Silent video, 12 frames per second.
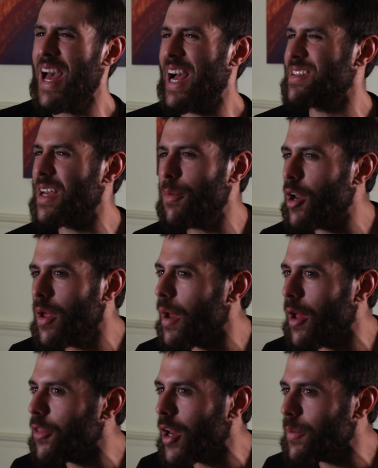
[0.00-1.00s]
And
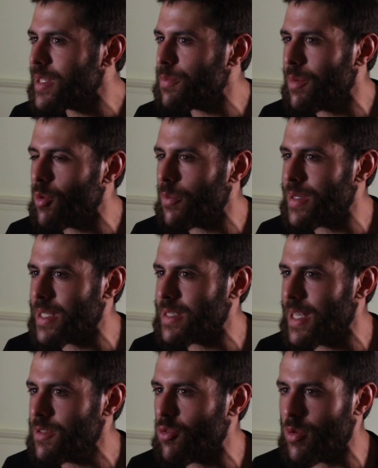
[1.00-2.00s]
the only reason people want to be
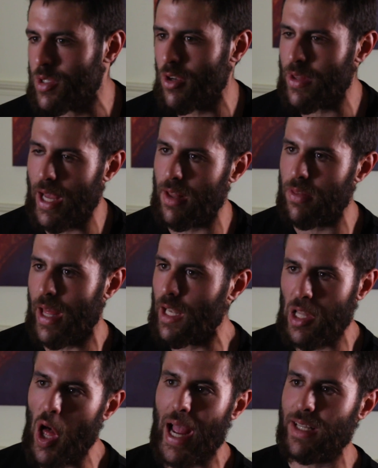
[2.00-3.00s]
successful is so they're
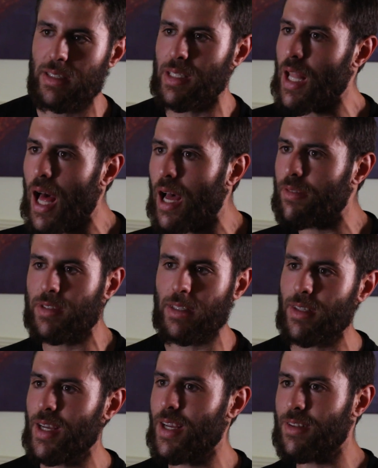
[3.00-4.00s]
liked and loved
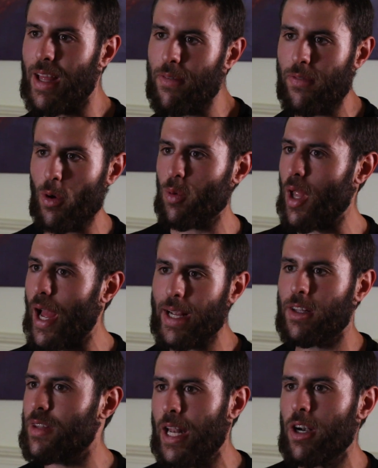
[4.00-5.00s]
and they feel
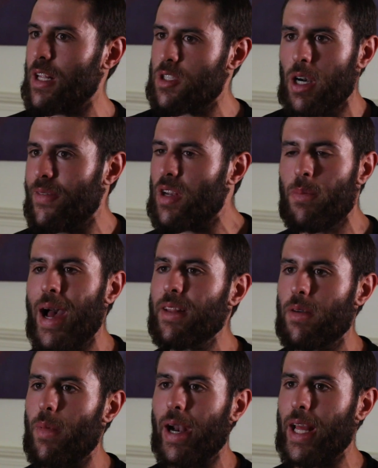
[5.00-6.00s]
like they don't. It's not even
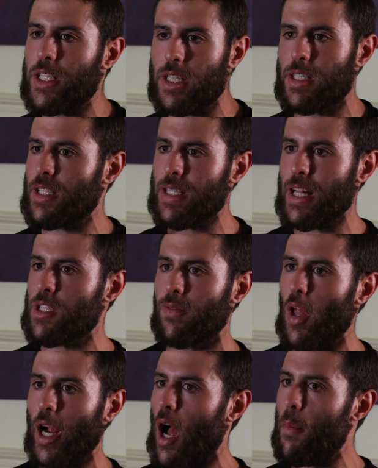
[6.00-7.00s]
about the money. It's just this sense
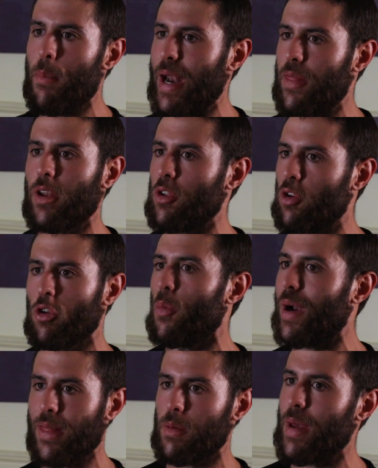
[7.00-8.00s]
of like, I'm better than you. You're
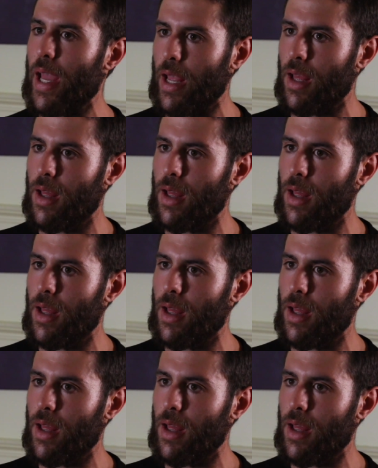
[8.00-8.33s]
better than me.